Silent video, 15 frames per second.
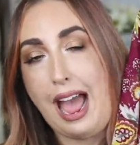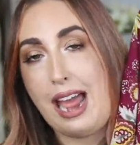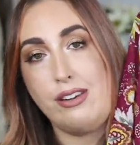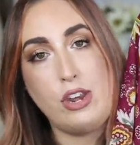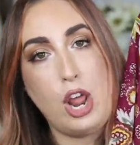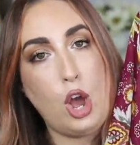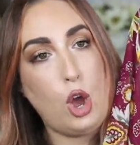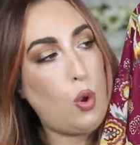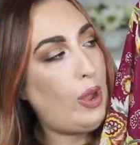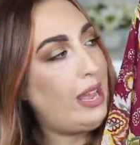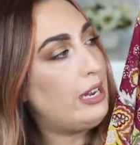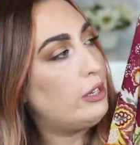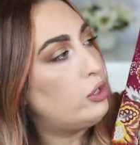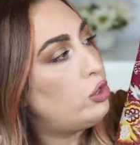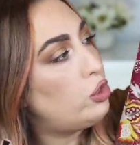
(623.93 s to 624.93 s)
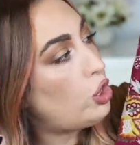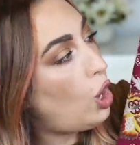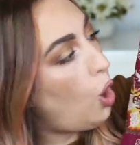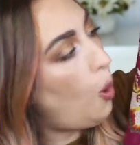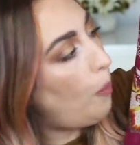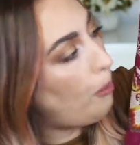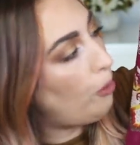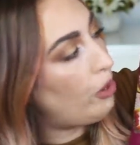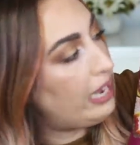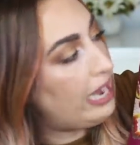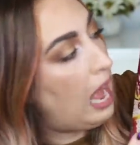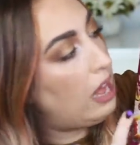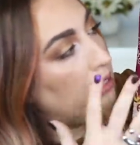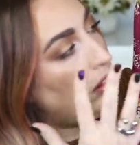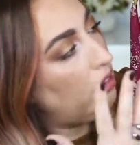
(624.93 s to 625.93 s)
I know it is so
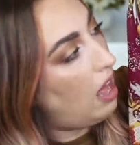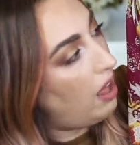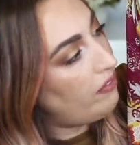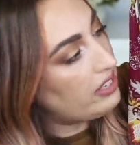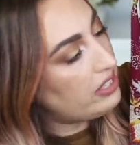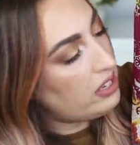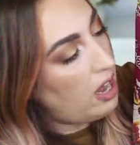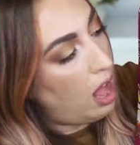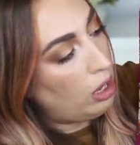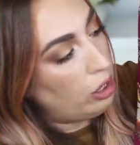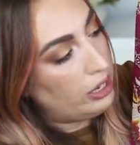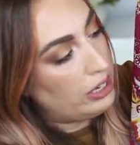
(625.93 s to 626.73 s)
pretty. I love this color.